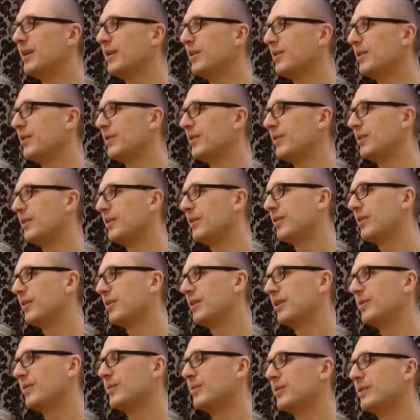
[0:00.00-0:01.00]
or
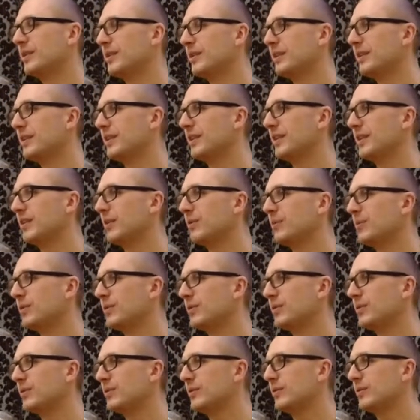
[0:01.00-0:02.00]
they would get
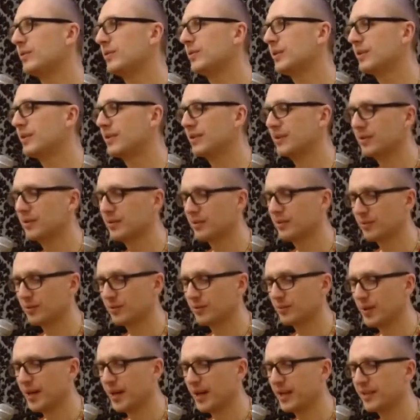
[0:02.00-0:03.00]
opportunity to
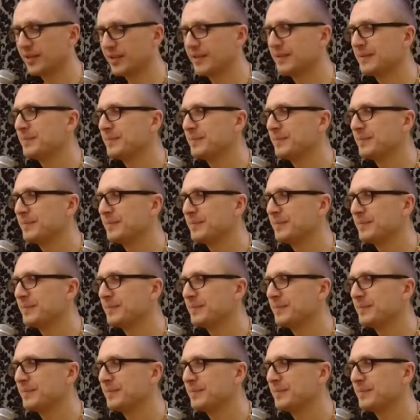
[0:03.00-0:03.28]
buy,